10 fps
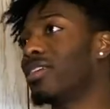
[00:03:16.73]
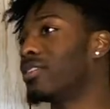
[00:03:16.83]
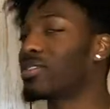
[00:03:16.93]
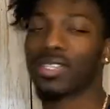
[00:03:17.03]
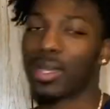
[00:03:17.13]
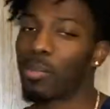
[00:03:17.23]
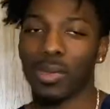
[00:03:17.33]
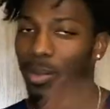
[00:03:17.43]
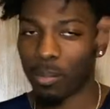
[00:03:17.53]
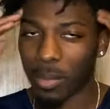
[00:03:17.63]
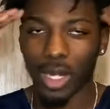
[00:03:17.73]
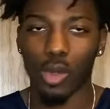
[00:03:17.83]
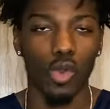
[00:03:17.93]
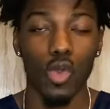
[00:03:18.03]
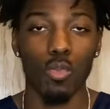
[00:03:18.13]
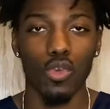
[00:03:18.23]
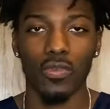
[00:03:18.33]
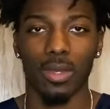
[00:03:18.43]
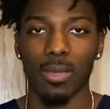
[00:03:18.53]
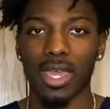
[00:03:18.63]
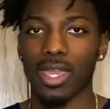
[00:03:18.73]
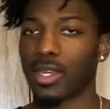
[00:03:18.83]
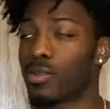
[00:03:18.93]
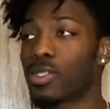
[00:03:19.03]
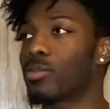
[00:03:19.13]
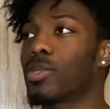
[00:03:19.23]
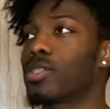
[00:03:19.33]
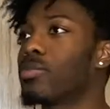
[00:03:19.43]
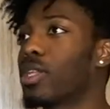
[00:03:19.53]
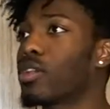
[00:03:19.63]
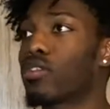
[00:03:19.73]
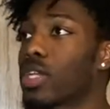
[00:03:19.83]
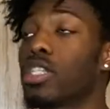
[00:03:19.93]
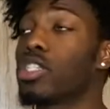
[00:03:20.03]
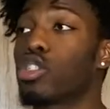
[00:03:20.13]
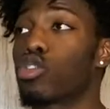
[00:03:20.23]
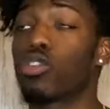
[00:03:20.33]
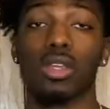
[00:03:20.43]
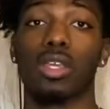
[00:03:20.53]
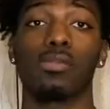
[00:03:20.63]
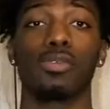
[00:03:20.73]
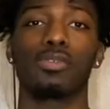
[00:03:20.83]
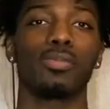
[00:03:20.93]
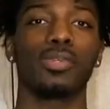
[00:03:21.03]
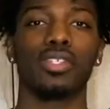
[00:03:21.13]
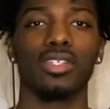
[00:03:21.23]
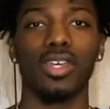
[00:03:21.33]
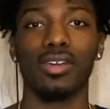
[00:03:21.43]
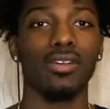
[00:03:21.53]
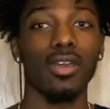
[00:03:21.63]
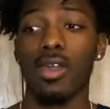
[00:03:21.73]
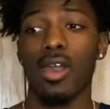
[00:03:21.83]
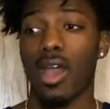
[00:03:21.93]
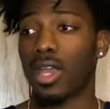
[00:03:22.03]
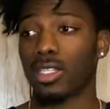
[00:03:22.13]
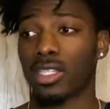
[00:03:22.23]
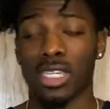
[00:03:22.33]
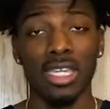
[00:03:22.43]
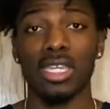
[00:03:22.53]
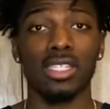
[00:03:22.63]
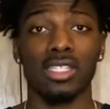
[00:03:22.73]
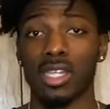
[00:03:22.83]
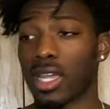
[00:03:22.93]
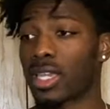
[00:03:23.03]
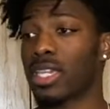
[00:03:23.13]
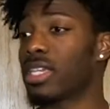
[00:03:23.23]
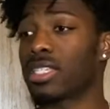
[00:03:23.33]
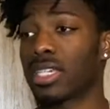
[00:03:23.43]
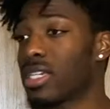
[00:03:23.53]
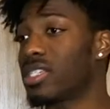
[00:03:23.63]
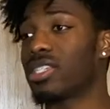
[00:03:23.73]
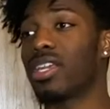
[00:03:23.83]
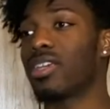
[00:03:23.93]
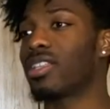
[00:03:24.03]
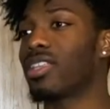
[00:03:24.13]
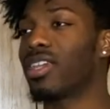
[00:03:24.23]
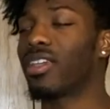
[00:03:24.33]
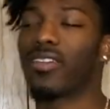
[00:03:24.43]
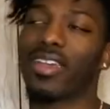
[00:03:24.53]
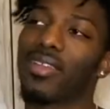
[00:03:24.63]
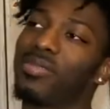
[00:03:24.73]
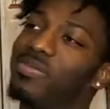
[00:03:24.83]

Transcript: So I made a whole movie in my head. It was supposed to be a crazy story that we were supposed to tell our kids and our kids' kids and everything, right?